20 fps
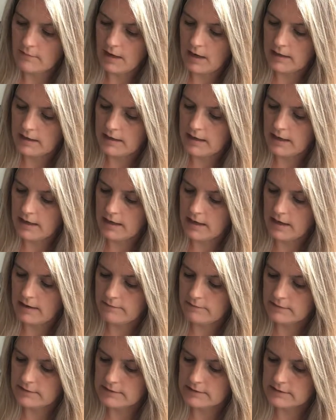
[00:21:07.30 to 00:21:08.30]
I can't
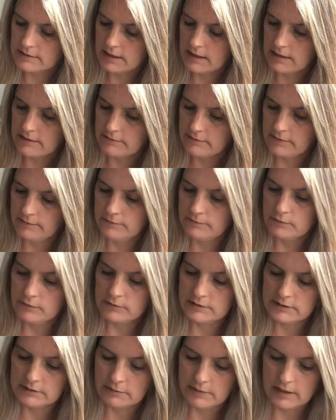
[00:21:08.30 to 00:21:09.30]
have this kind of
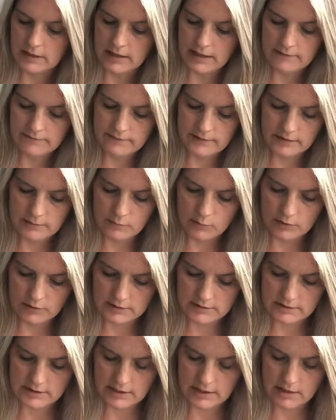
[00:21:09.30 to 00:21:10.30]
influence in my life anymore.
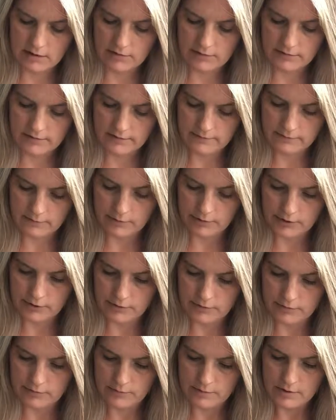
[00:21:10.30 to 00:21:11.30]
It's not healthy for
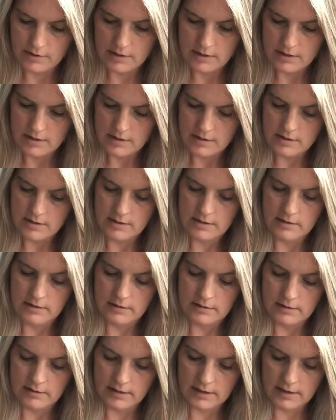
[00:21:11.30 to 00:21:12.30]
you.
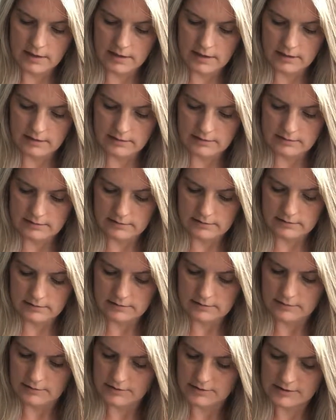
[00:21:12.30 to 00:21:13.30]
And
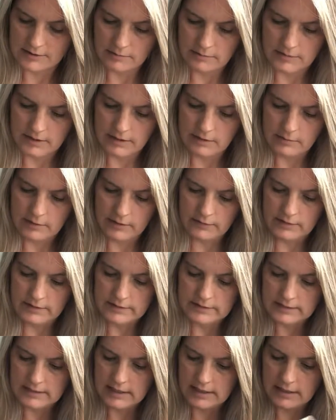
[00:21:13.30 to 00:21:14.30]
there's something about
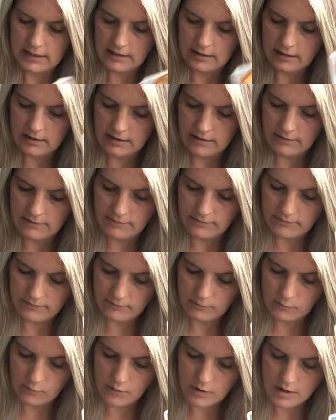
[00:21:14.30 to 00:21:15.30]
this King of
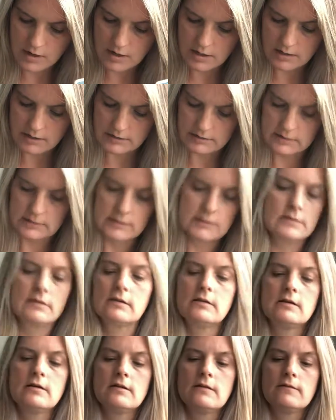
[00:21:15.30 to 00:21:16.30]
Wands
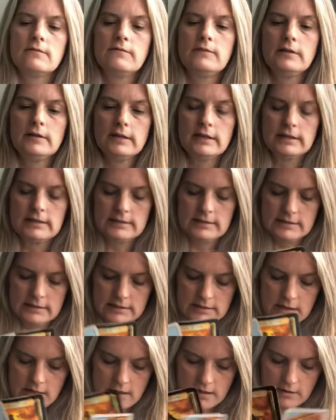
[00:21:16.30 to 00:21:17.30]
feeling
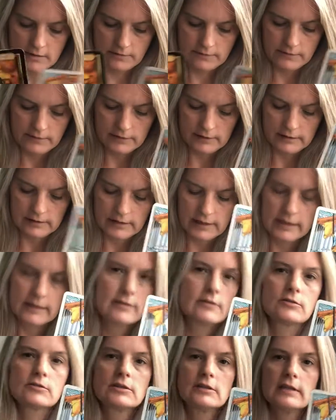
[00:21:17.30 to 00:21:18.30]
stuck or feeling like
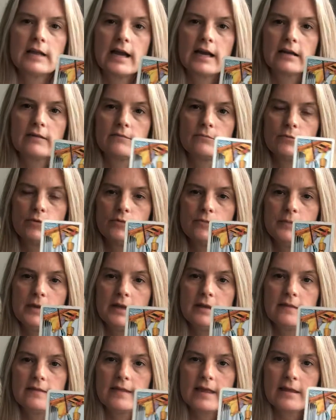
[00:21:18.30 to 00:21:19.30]
there's a lack of
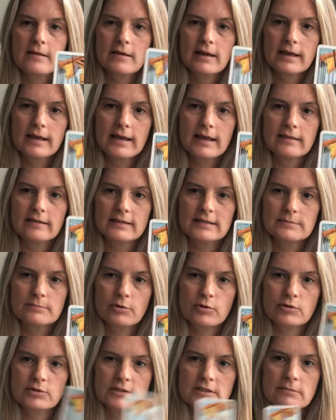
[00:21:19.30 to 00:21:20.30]
movement. They, again, this
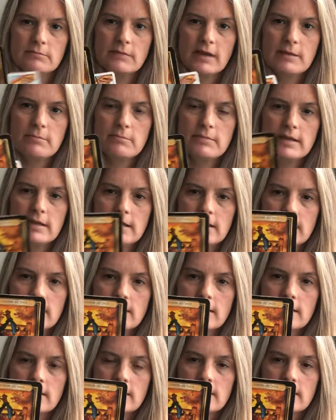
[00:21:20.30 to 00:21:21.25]
person might be